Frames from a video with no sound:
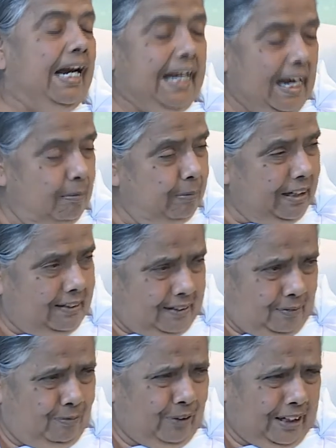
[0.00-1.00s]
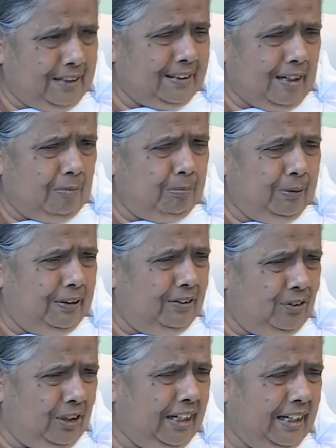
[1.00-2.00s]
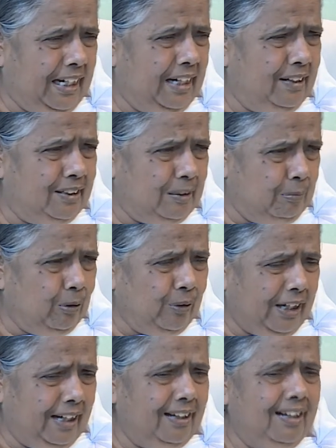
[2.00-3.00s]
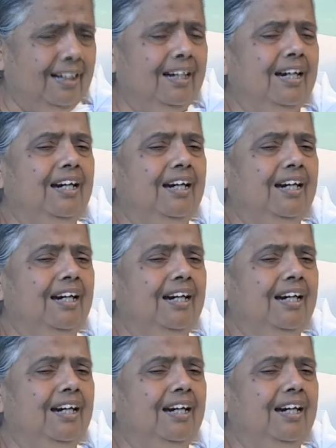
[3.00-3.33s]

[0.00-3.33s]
habits, for example, drinking, smoking.